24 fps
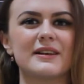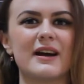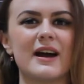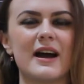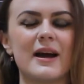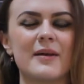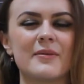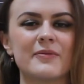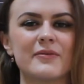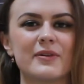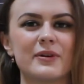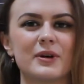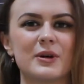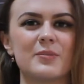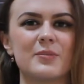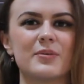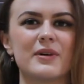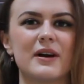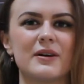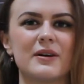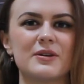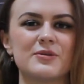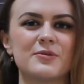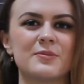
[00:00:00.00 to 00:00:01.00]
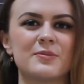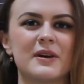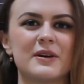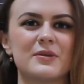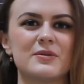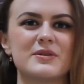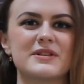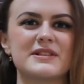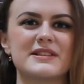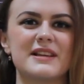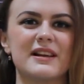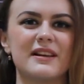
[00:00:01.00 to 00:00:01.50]
I am very proud of my
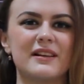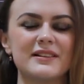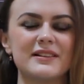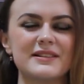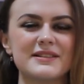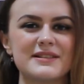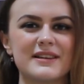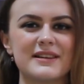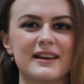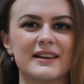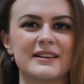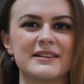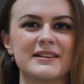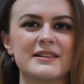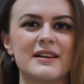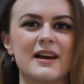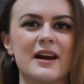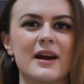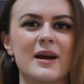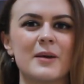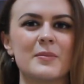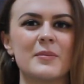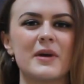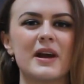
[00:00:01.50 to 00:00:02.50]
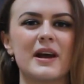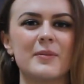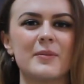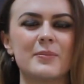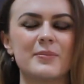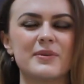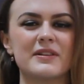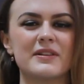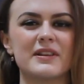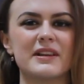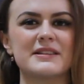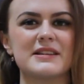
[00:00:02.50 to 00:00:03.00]
result and I'm
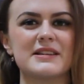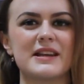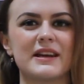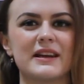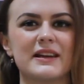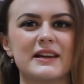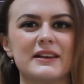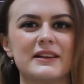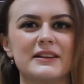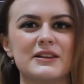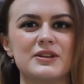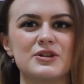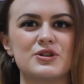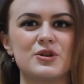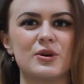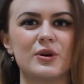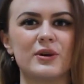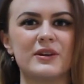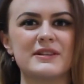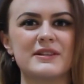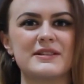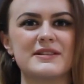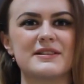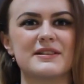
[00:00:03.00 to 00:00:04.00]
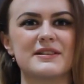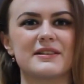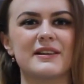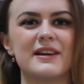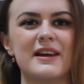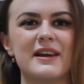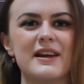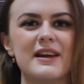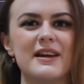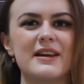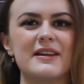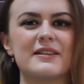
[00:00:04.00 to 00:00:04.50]
happy that I joined
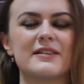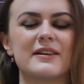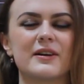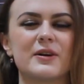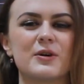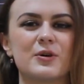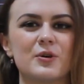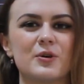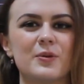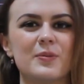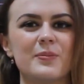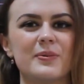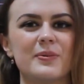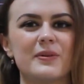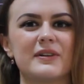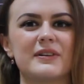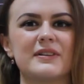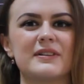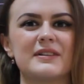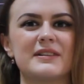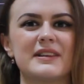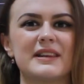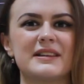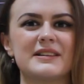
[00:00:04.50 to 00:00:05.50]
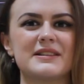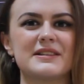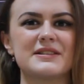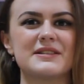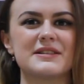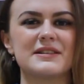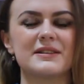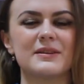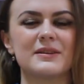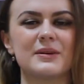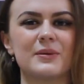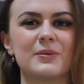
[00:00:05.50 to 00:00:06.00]
the group
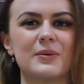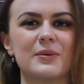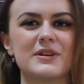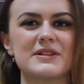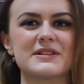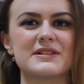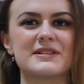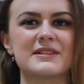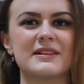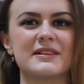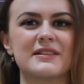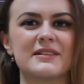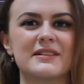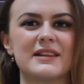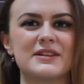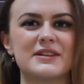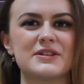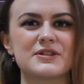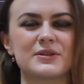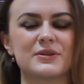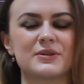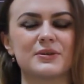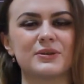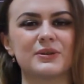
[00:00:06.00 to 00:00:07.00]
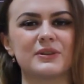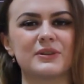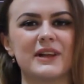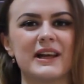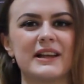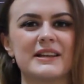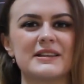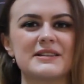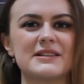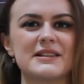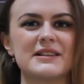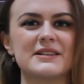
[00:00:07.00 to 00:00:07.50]
that was in that school
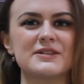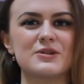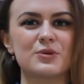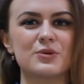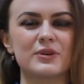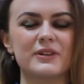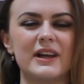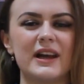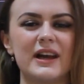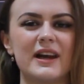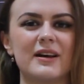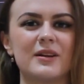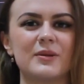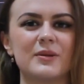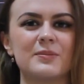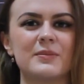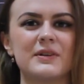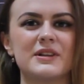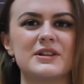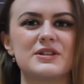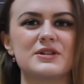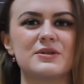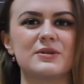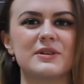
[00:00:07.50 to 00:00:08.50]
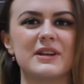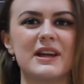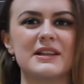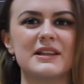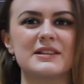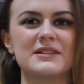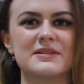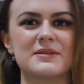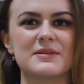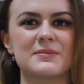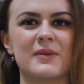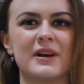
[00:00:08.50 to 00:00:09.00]
and it really helped me to
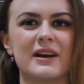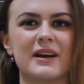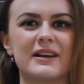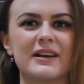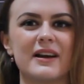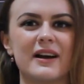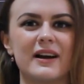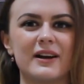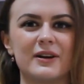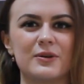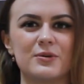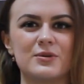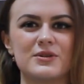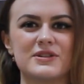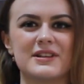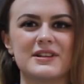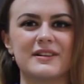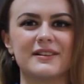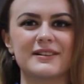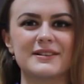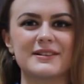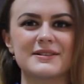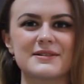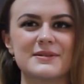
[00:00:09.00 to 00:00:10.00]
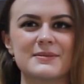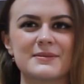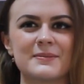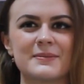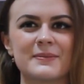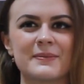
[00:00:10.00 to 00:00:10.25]
get my high result.